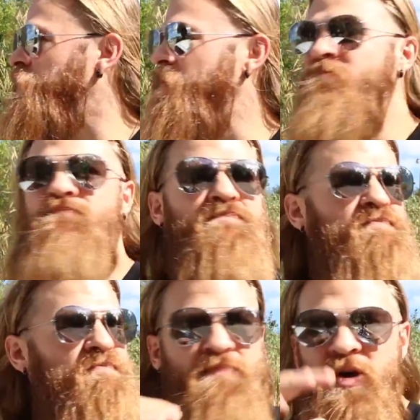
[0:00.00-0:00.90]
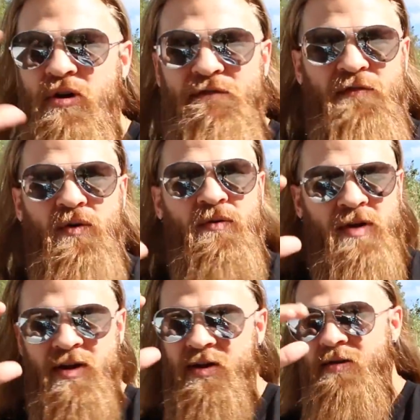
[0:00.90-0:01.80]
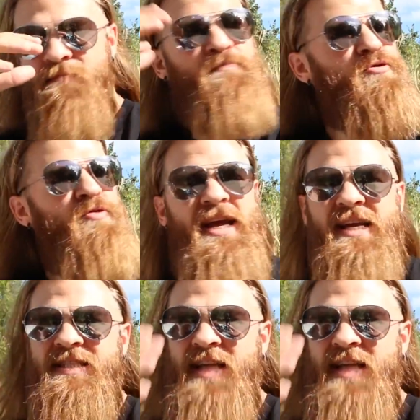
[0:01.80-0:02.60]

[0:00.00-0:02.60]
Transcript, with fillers: The beautiful breeze,